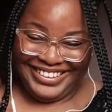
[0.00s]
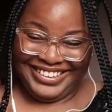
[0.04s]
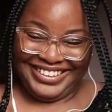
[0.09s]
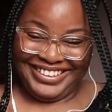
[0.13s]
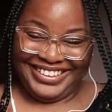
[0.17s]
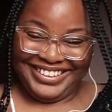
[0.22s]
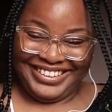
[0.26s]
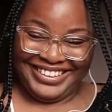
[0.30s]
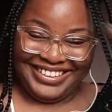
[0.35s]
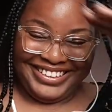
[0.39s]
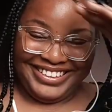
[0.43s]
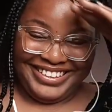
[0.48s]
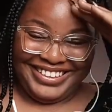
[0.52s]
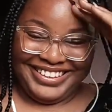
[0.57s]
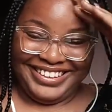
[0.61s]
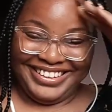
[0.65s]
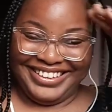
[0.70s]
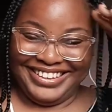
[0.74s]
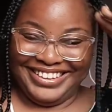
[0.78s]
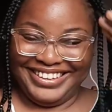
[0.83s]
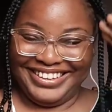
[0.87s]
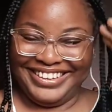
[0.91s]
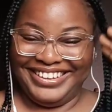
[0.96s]

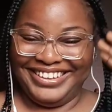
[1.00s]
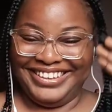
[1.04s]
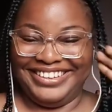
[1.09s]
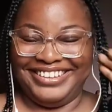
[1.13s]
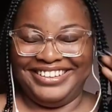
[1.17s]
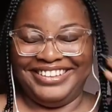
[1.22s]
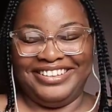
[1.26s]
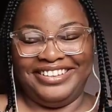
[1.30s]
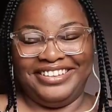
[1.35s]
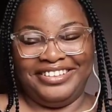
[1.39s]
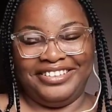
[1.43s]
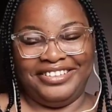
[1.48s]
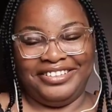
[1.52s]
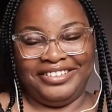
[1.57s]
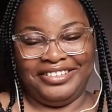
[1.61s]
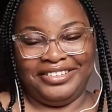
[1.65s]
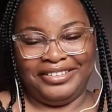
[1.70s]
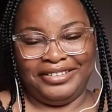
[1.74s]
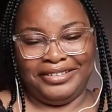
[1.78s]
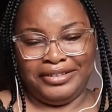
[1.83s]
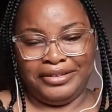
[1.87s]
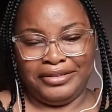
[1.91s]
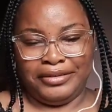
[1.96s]

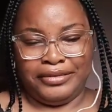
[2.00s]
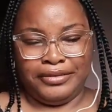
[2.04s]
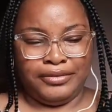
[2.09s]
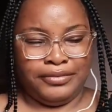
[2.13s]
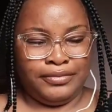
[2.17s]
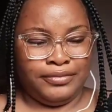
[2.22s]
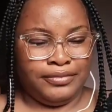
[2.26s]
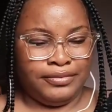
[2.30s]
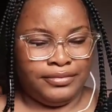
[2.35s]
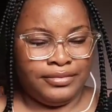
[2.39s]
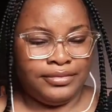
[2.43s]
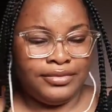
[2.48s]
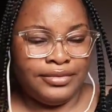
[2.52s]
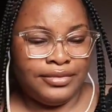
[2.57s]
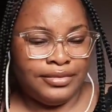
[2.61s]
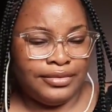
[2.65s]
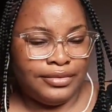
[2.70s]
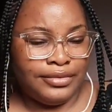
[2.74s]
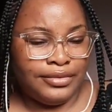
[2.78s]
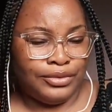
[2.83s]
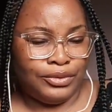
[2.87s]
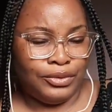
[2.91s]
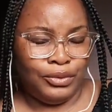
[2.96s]

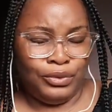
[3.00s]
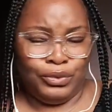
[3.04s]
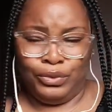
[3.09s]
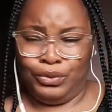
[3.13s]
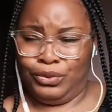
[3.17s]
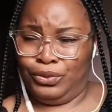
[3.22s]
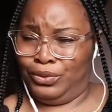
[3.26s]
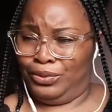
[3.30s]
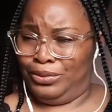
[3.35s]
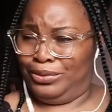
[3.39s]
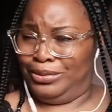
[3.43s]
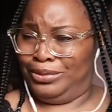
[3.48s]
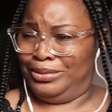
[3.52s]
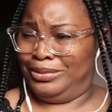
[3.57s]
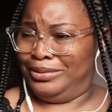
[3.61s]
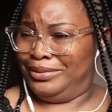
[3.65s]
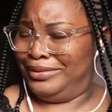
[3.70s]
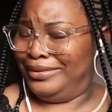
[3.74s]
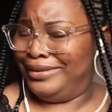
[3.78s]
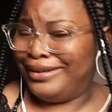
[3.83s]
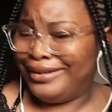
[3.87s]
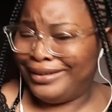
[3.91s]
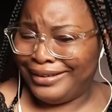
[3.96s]

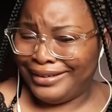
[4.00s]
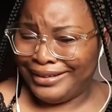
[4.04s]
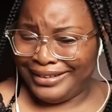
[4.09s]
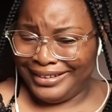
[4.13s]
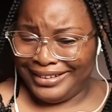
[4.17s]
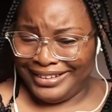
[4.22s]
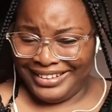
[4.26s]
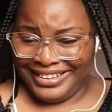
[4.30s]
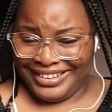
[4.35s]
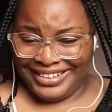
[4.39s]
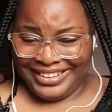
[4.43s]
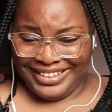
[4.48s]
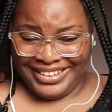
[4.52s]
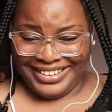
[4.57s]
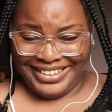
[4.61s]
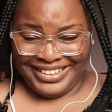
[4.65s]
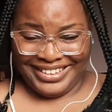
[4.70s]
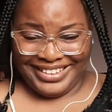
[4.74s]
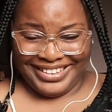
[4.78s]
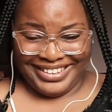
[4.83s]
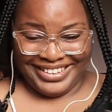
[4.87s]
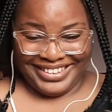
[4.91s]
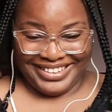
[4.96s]

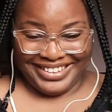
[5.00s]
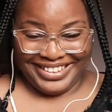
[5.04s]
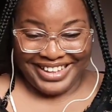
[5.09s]
(no one is talking)